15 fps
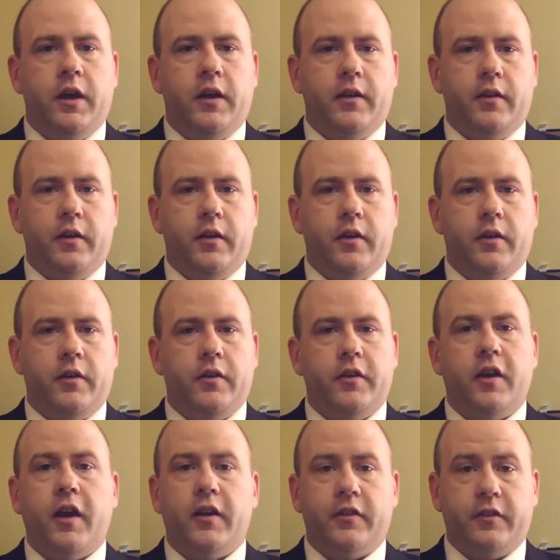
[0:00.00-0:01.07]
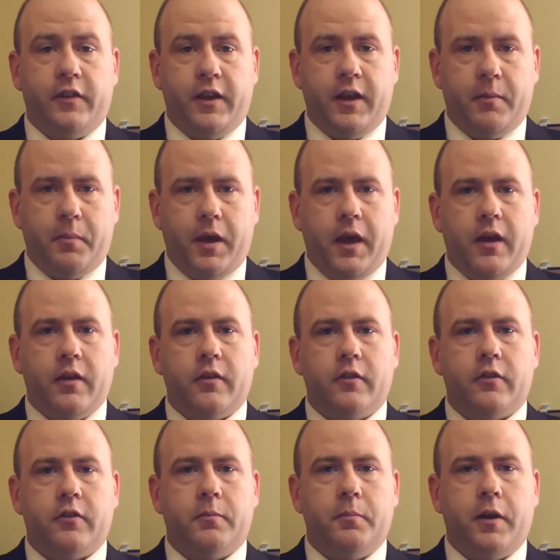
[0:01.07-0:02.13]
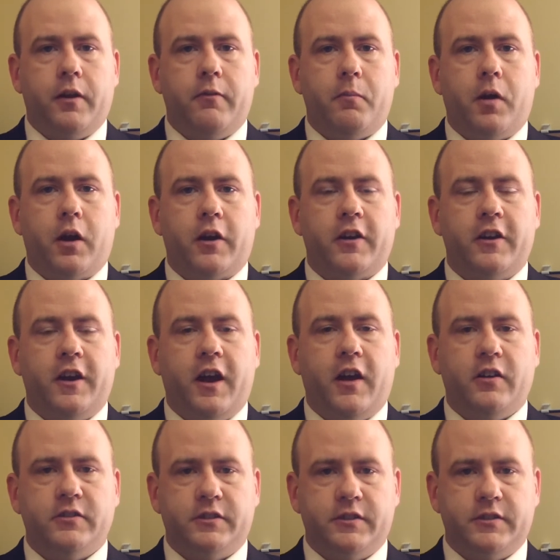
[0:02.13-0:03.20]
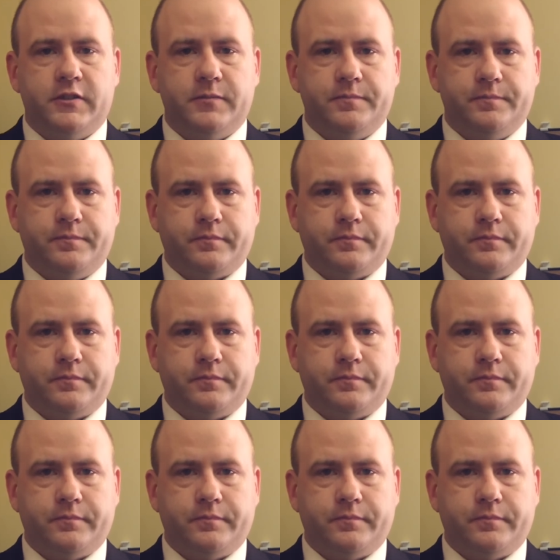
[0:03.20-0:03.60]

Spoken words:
a CMA, a competitive market analysis.